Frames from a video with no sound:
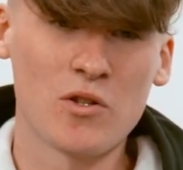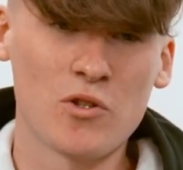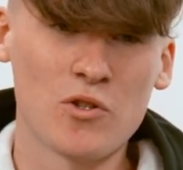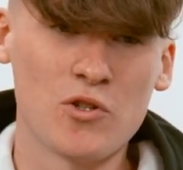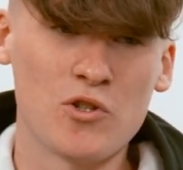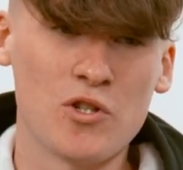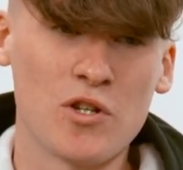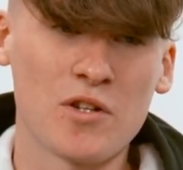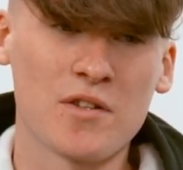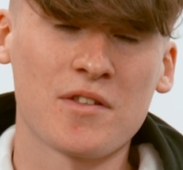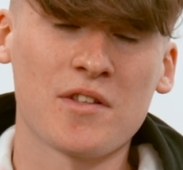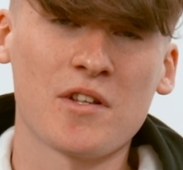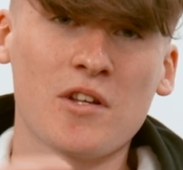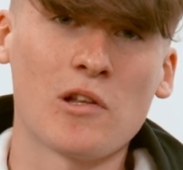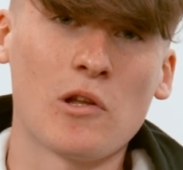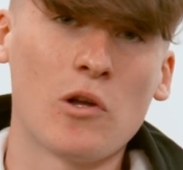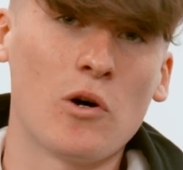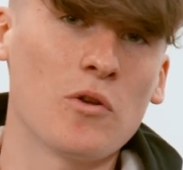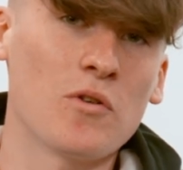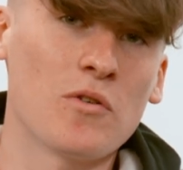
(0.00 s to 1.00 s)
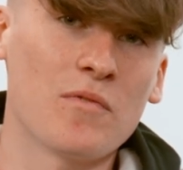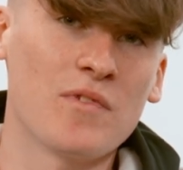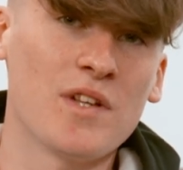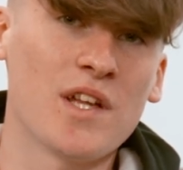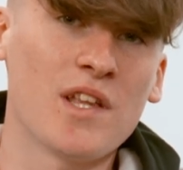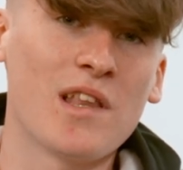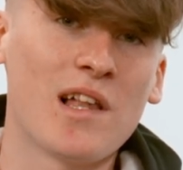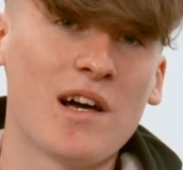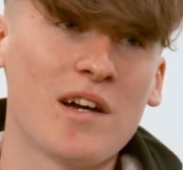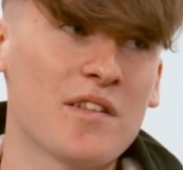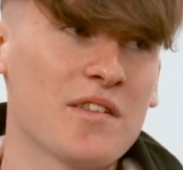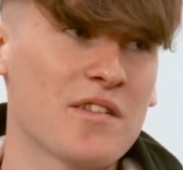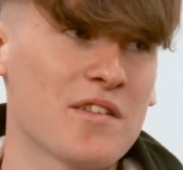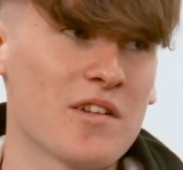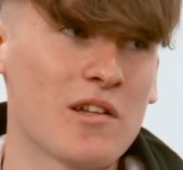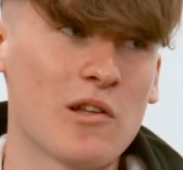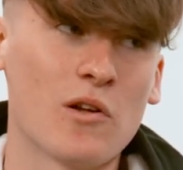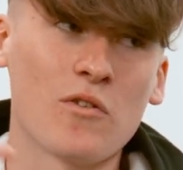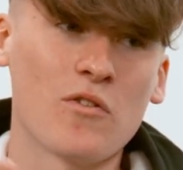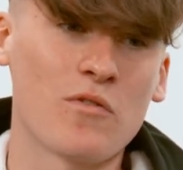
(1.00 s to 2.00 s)
just a lot of deadlines,
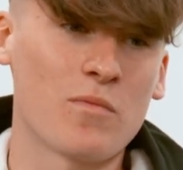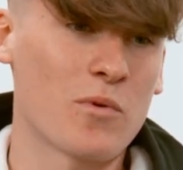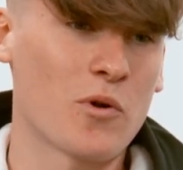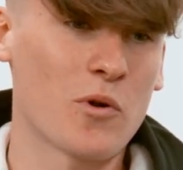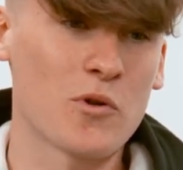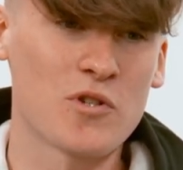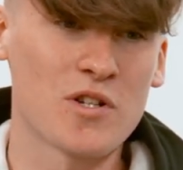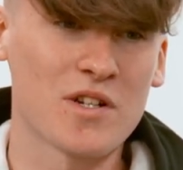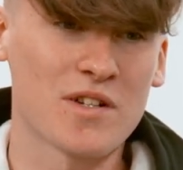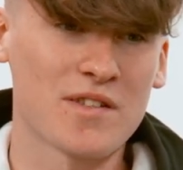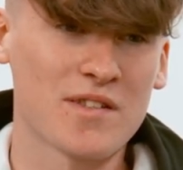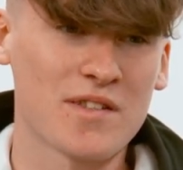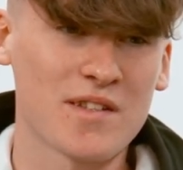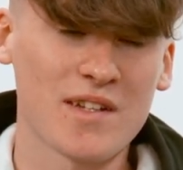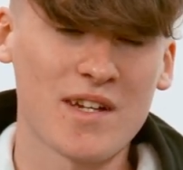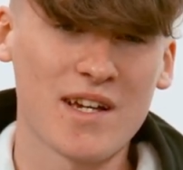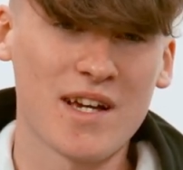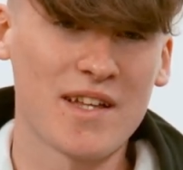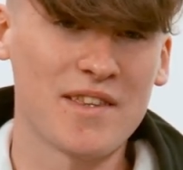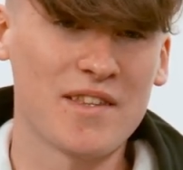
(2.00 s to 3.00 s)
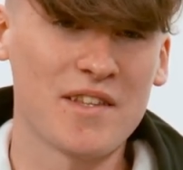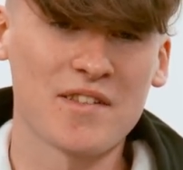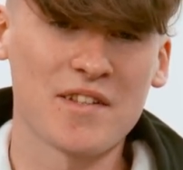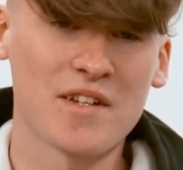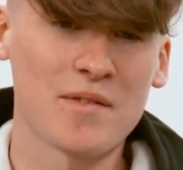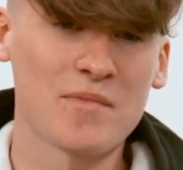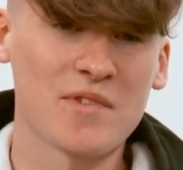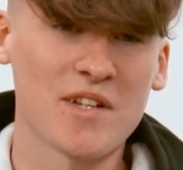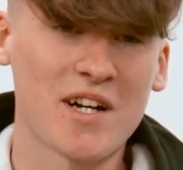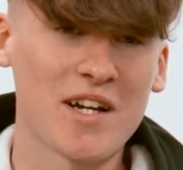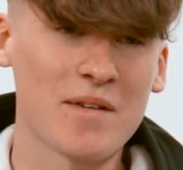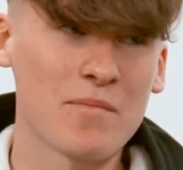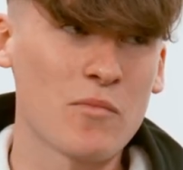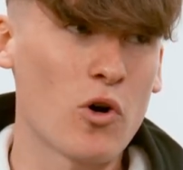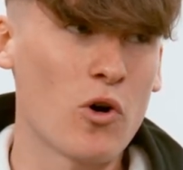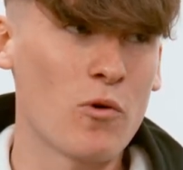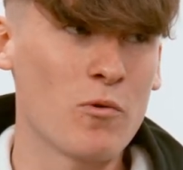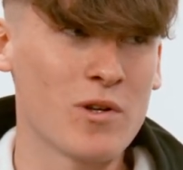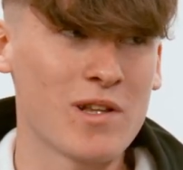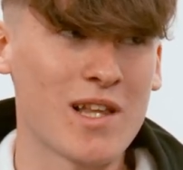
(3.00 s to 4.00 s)
a lot of projects at the same time,
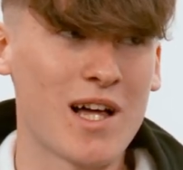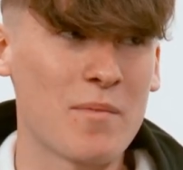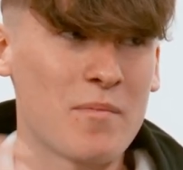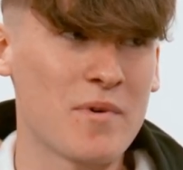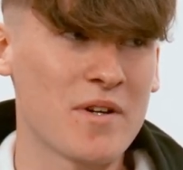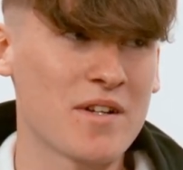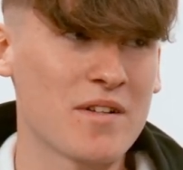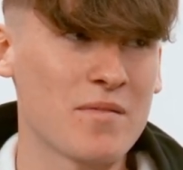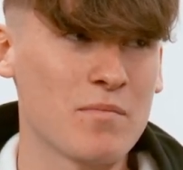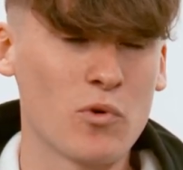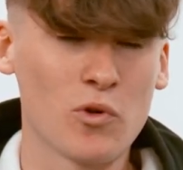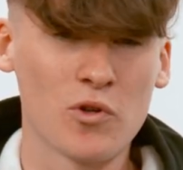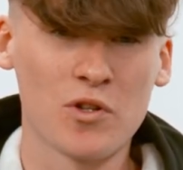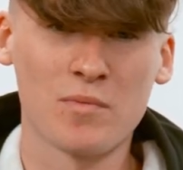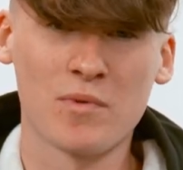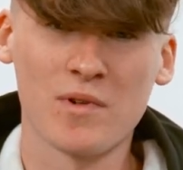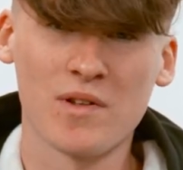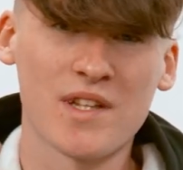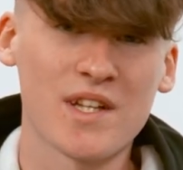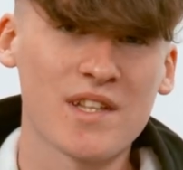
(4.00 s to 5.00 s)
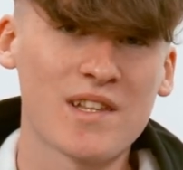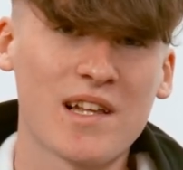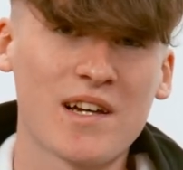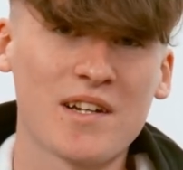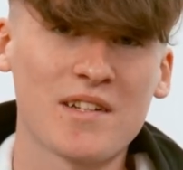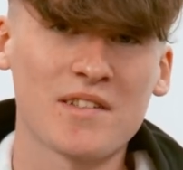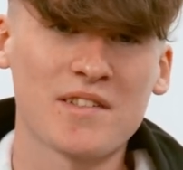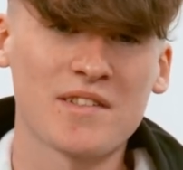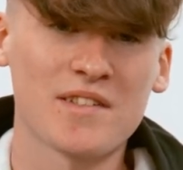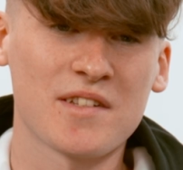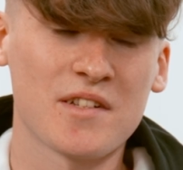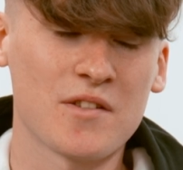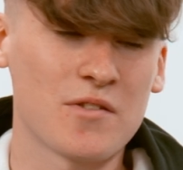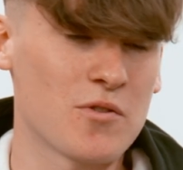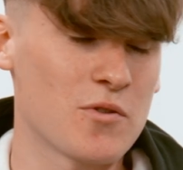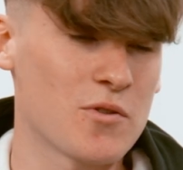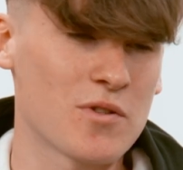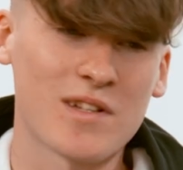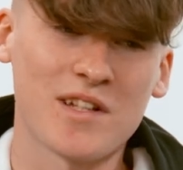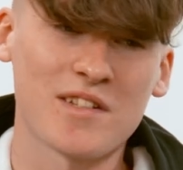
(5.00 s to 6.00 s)
overlapping multiple deadlines,
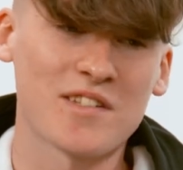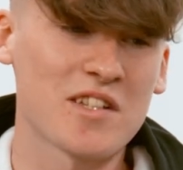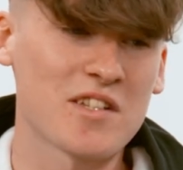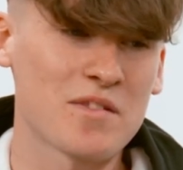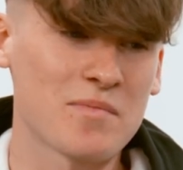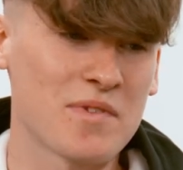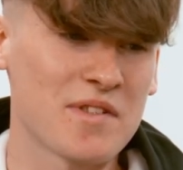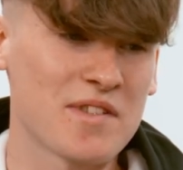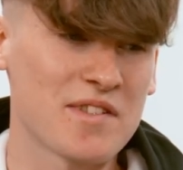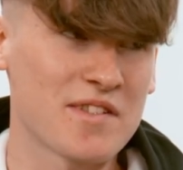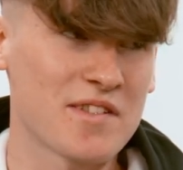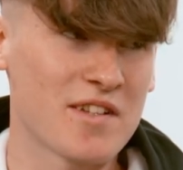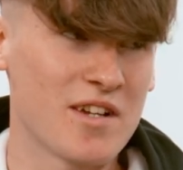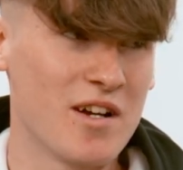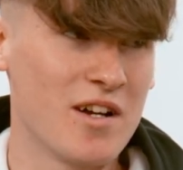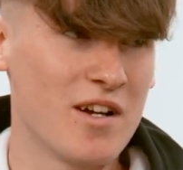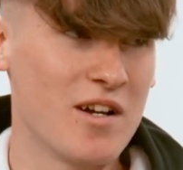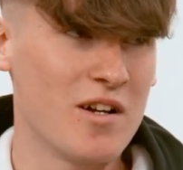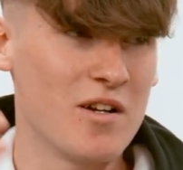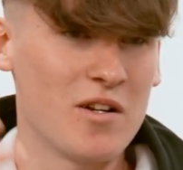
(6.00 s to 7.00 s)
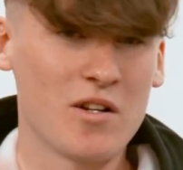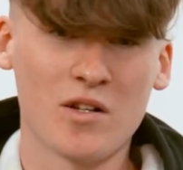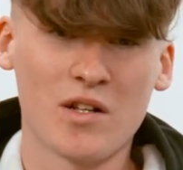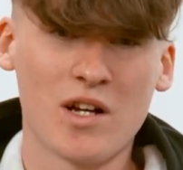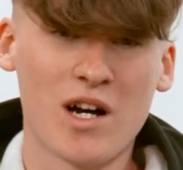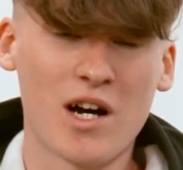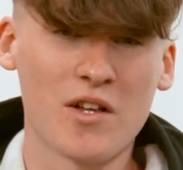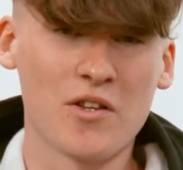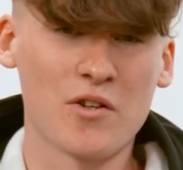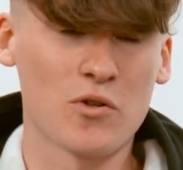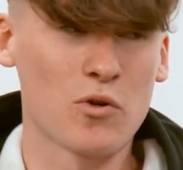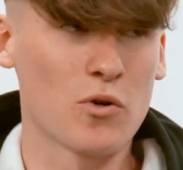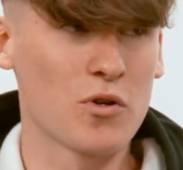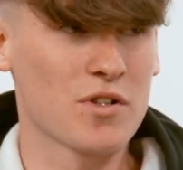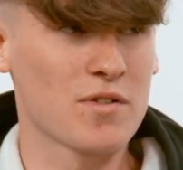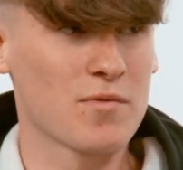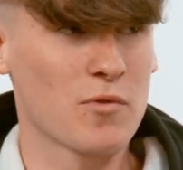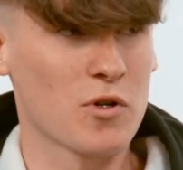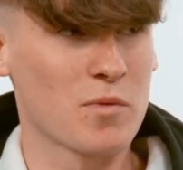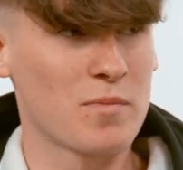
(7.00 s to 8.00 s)
internal assessments, other
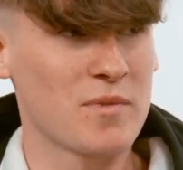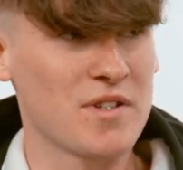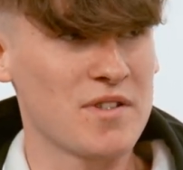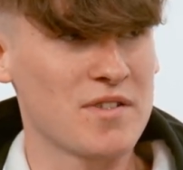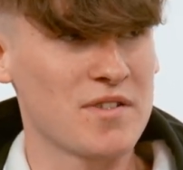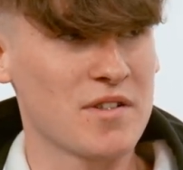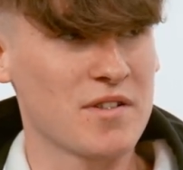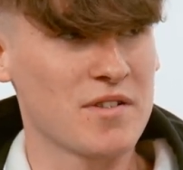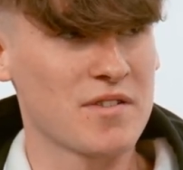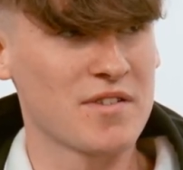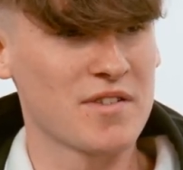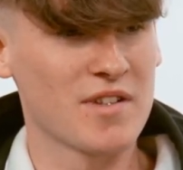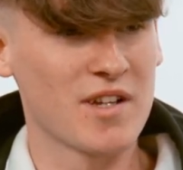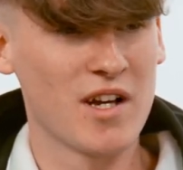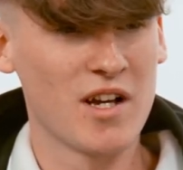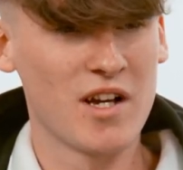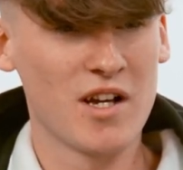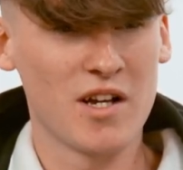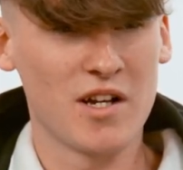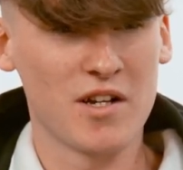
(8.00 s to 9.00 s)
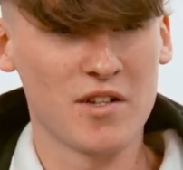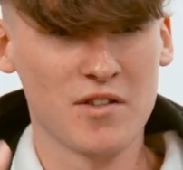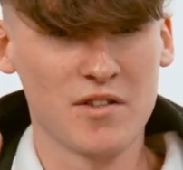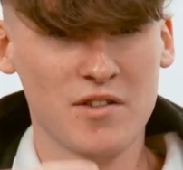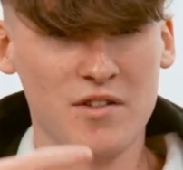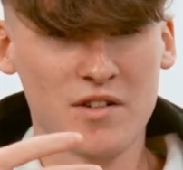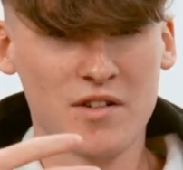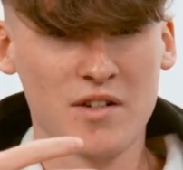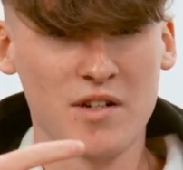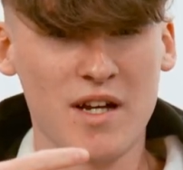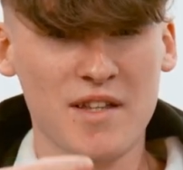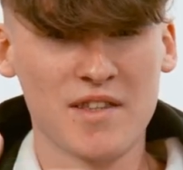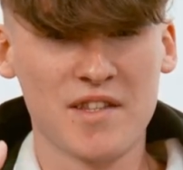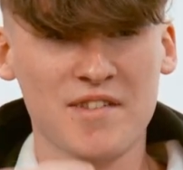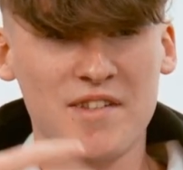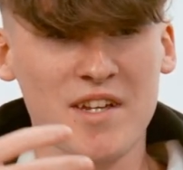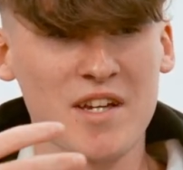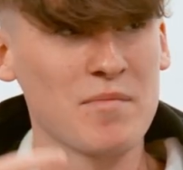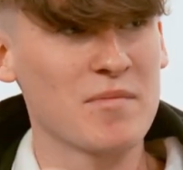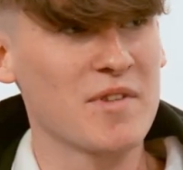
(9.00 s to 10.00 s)
coursework pieces, and at the
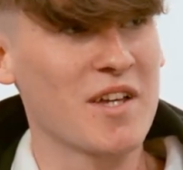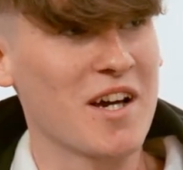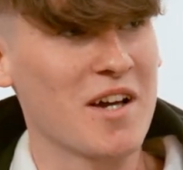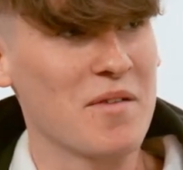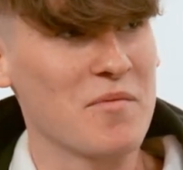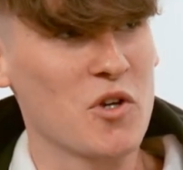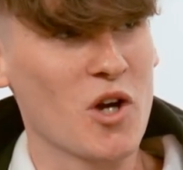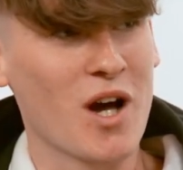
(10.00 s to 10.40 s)
same time you